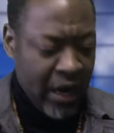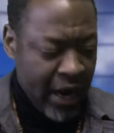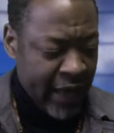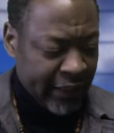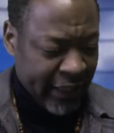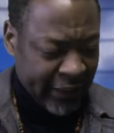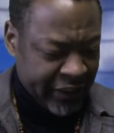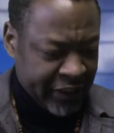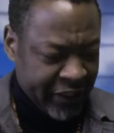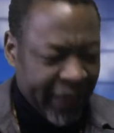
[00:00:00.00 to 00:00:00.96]
Anta
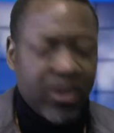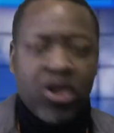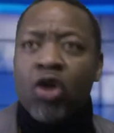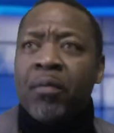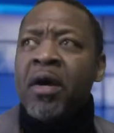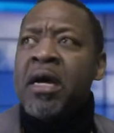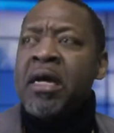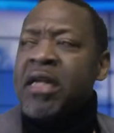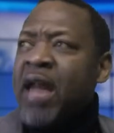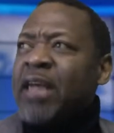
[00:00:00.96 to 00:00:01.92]
Sheikh Diop,
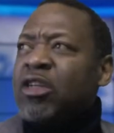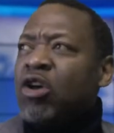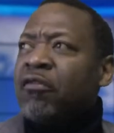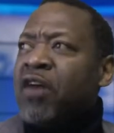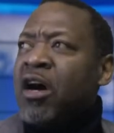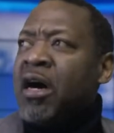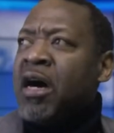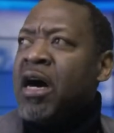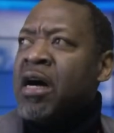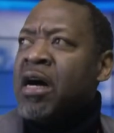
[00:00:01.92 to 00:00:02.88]
the likes of
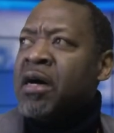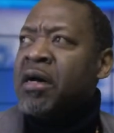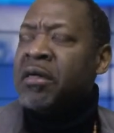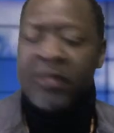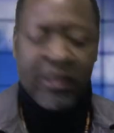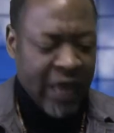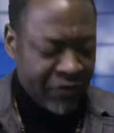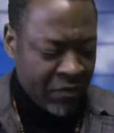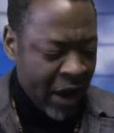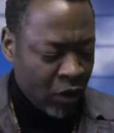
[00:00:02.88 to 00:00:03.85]
this guy
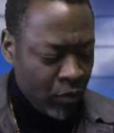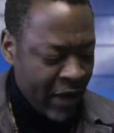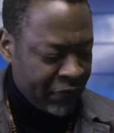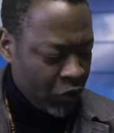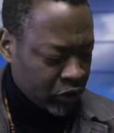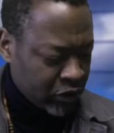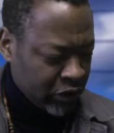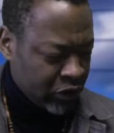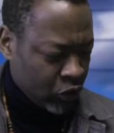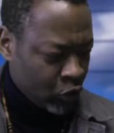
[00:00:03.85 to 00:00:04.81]
from Aruba, I've forgotten
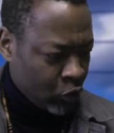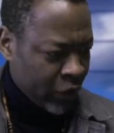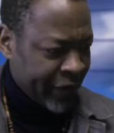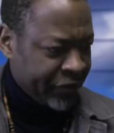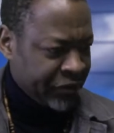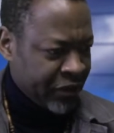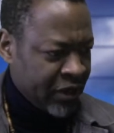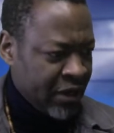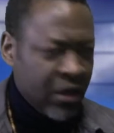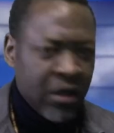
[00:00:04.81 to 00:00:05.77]
his doctor who died
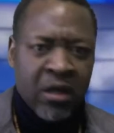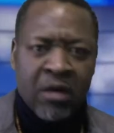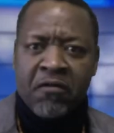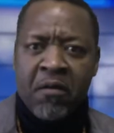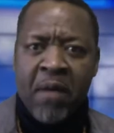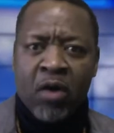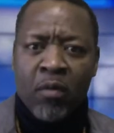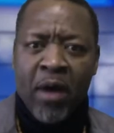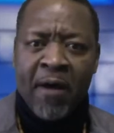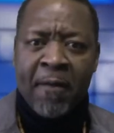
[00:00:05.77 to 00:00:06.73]
recently from
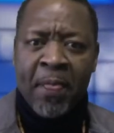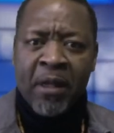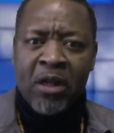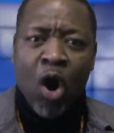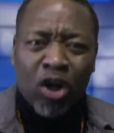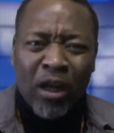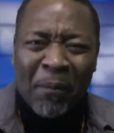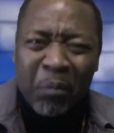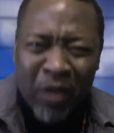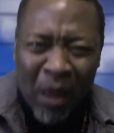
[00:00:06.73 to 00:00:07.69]
Aruba. All
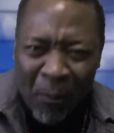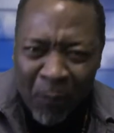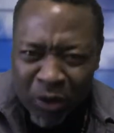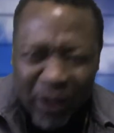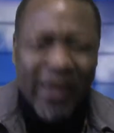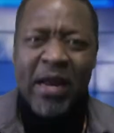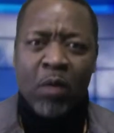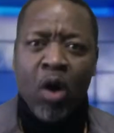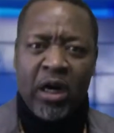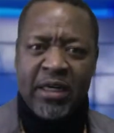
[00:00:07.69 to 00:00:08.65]
them, they put it in the
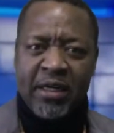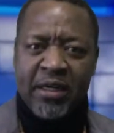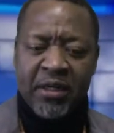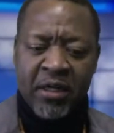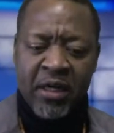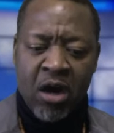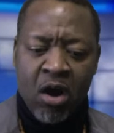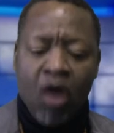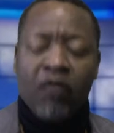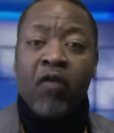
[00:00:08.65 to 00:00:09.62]
work
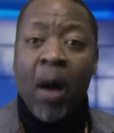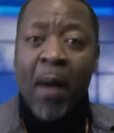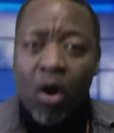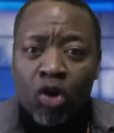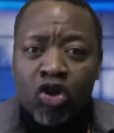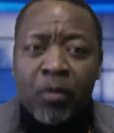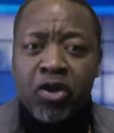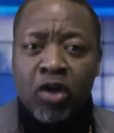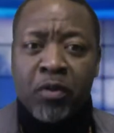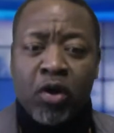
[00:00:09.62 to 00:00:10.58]
of our
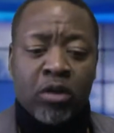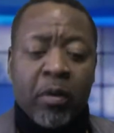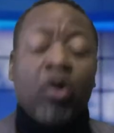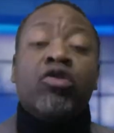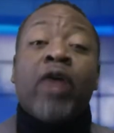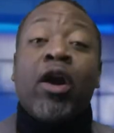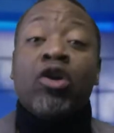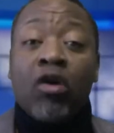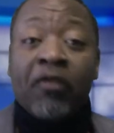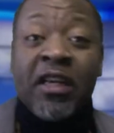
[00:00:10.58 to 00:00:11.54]
contribution because they were going to write us
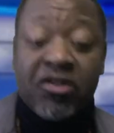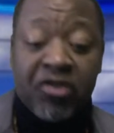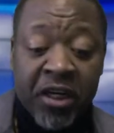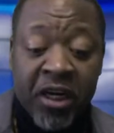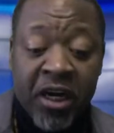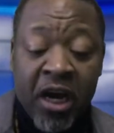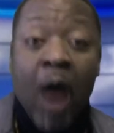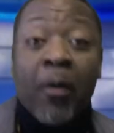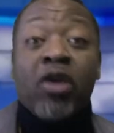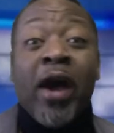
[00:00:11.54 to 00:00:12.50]
off history.
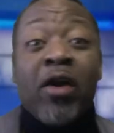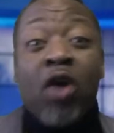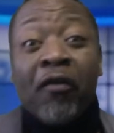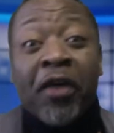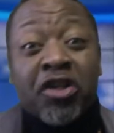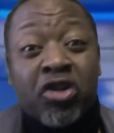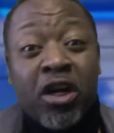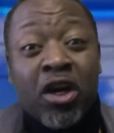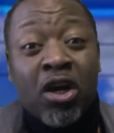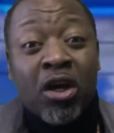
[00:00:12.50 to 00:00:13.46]
And when you write off
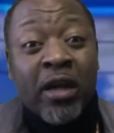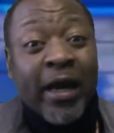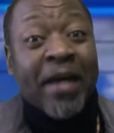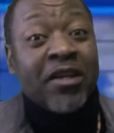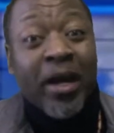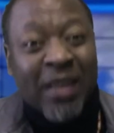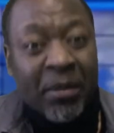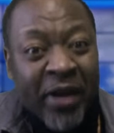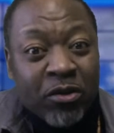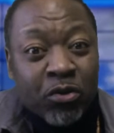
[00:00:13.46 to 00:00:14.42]
history, they can easily
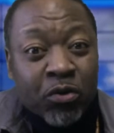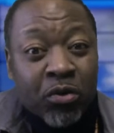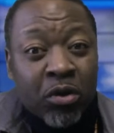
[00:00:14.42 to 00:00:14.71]
exterminate you.